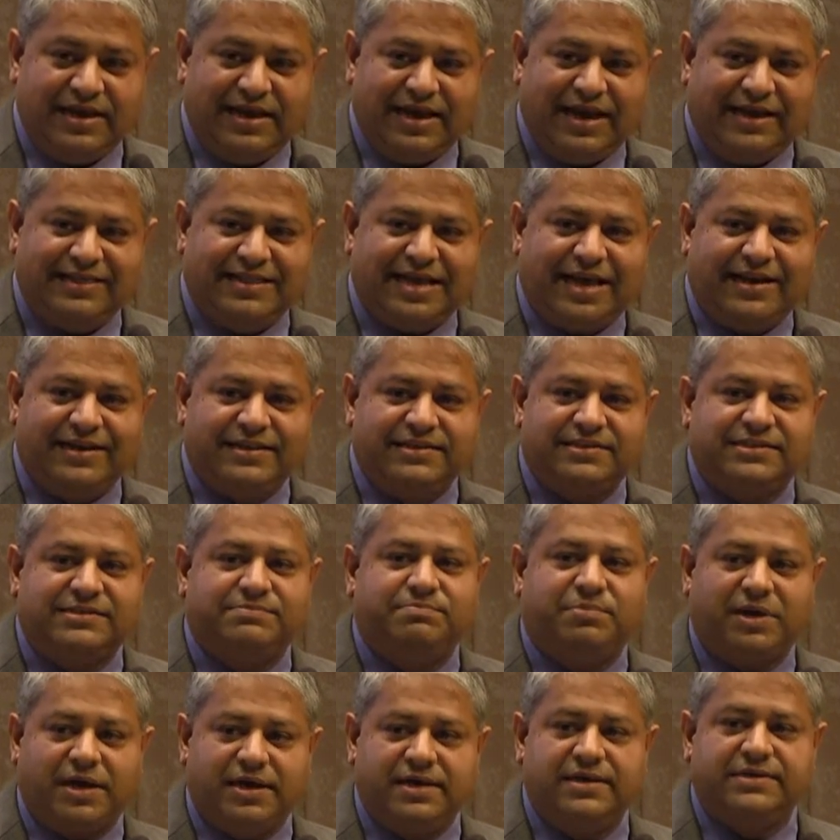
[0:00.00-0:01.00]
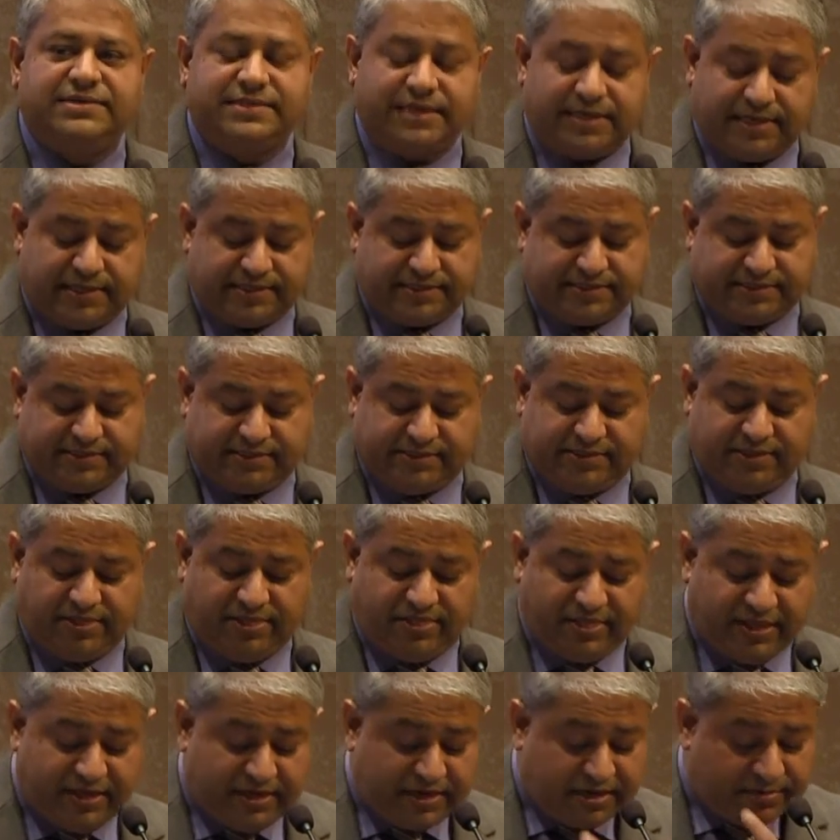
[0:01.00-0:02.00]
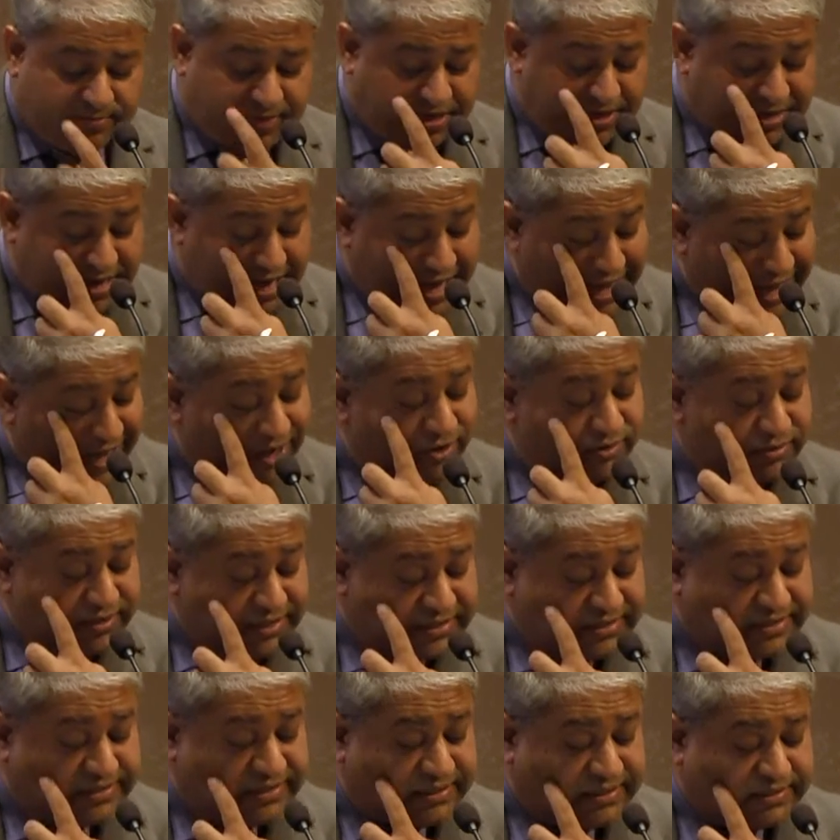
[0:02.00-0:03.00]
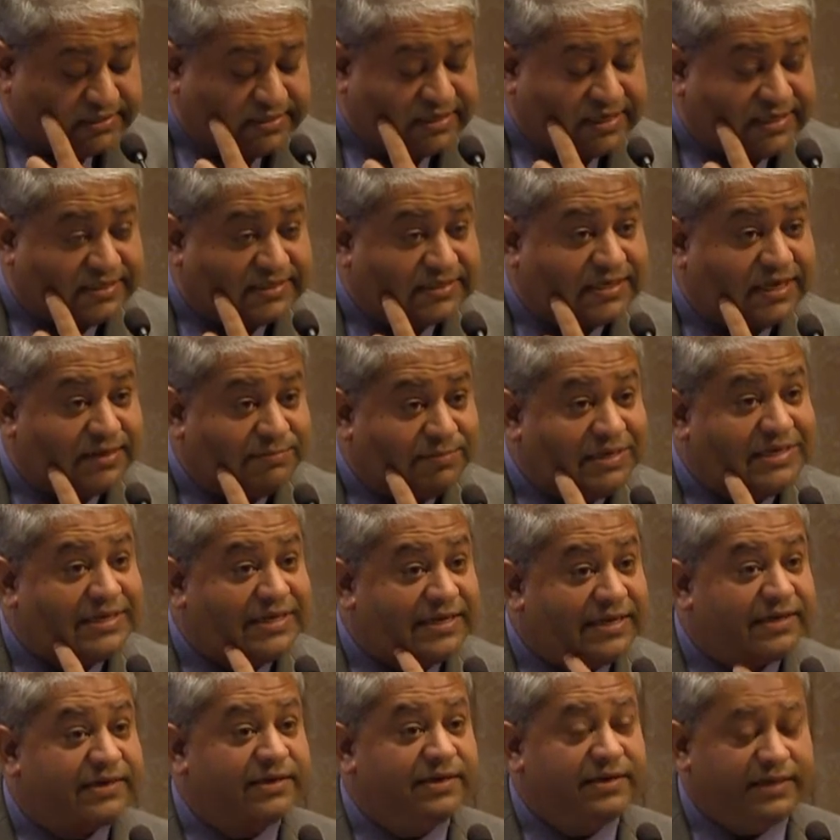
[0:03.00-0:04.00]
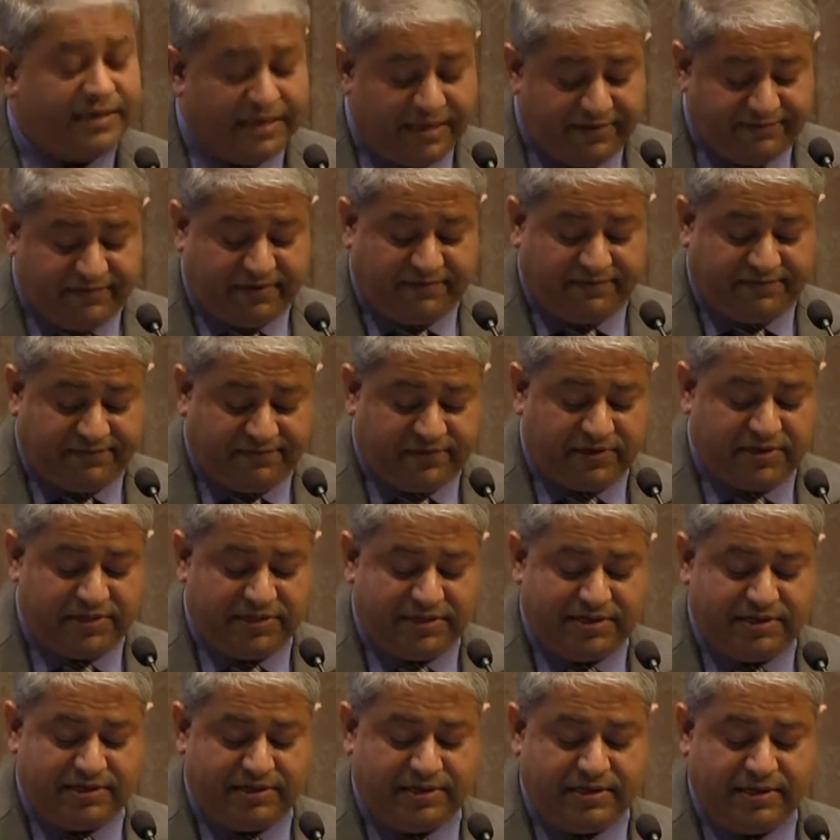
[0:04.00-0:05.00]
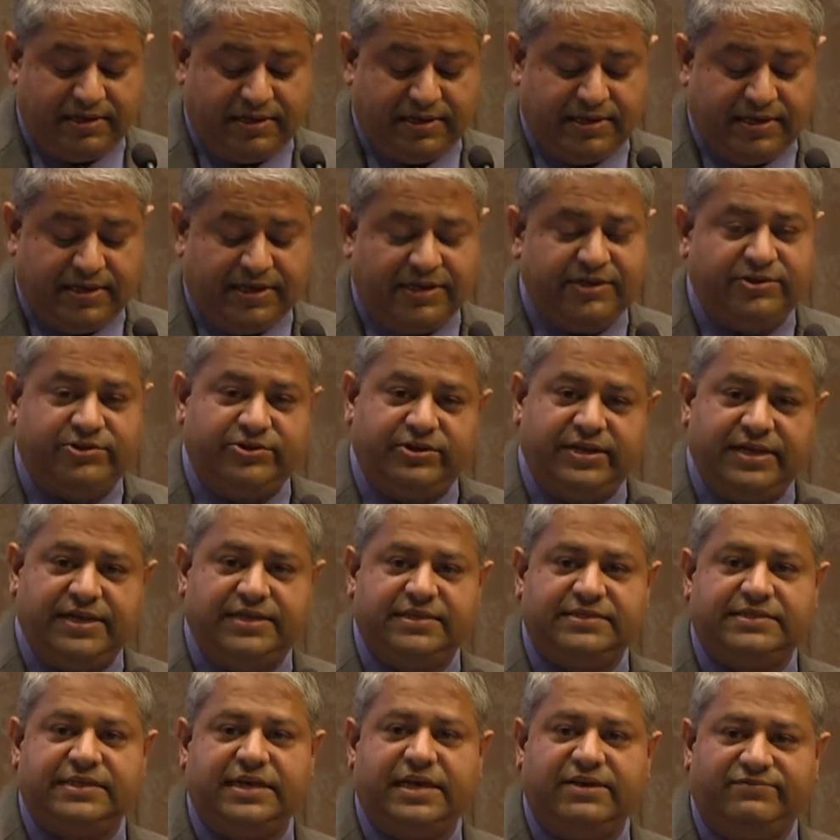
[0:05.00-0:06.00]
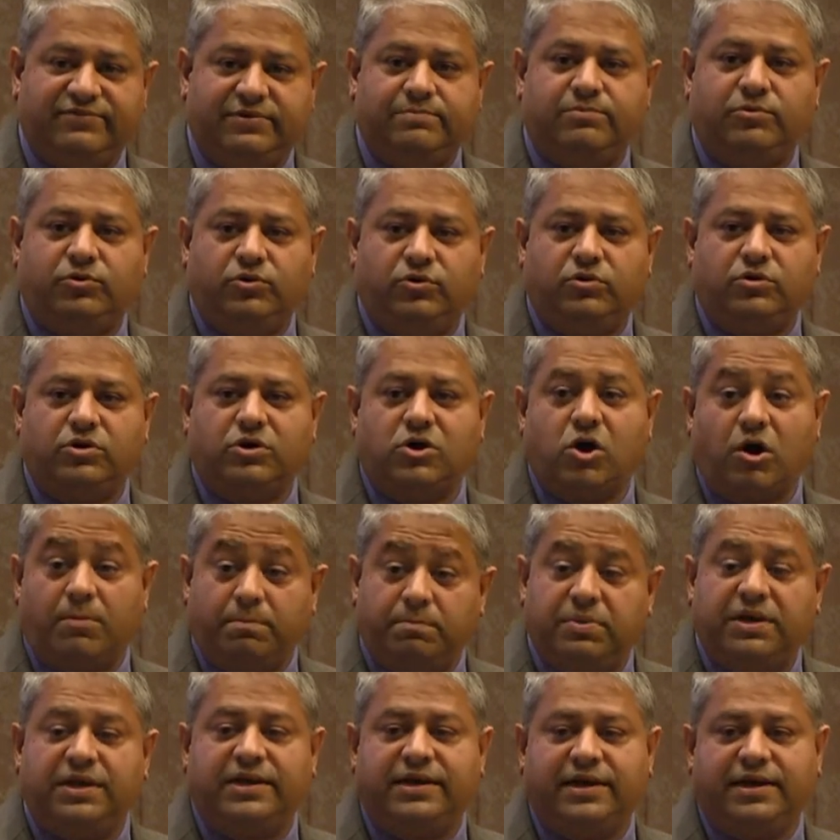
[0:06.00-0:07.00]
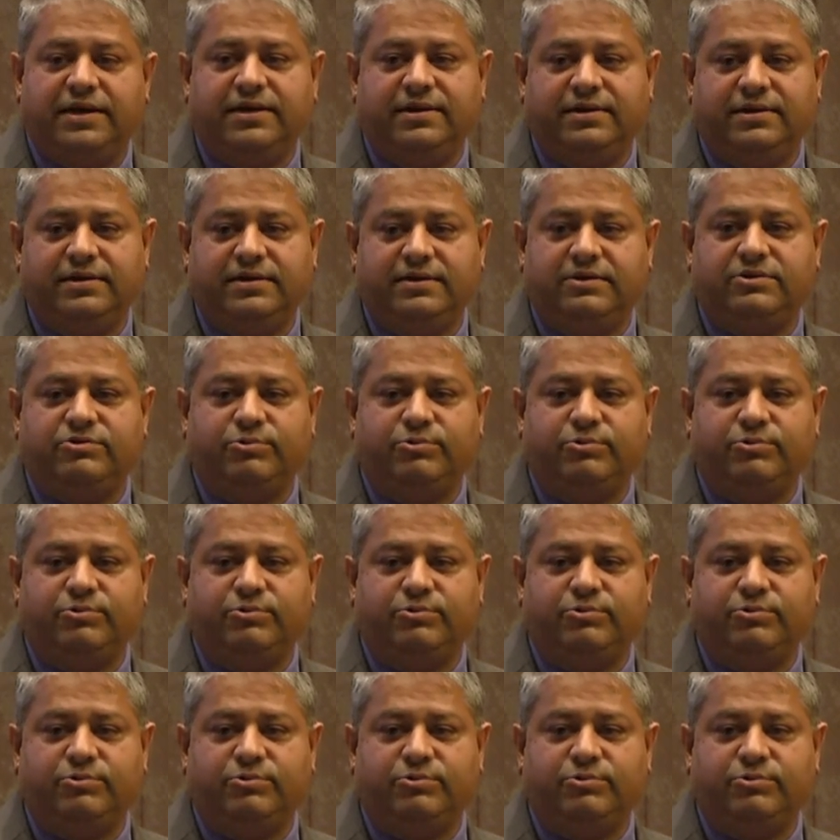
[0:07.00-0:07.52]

And that inspires us to think about how this success can be taken even further in today's ever more complicated